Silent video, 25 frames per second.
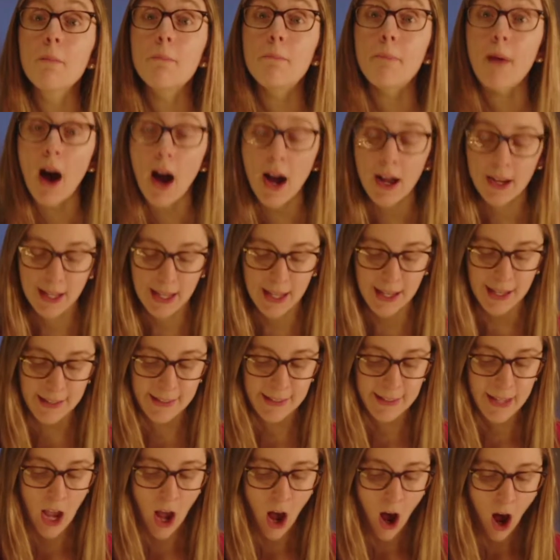
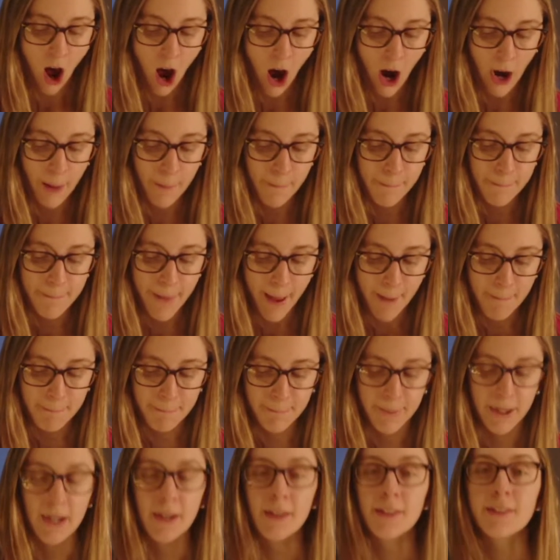bodies are
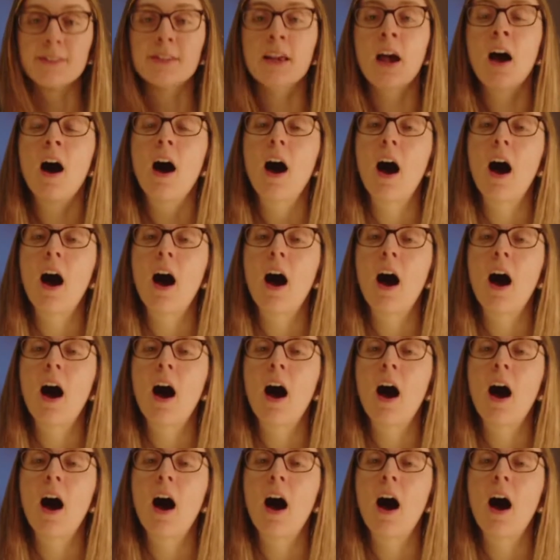members